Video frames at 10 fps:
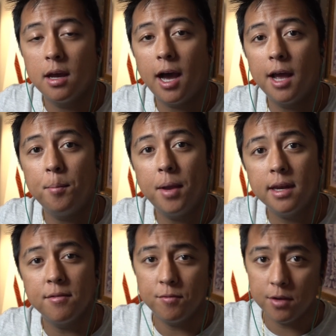I made
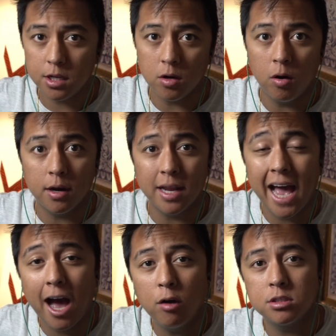a video on
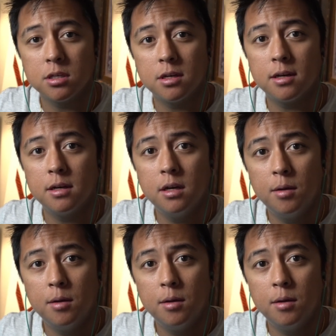how to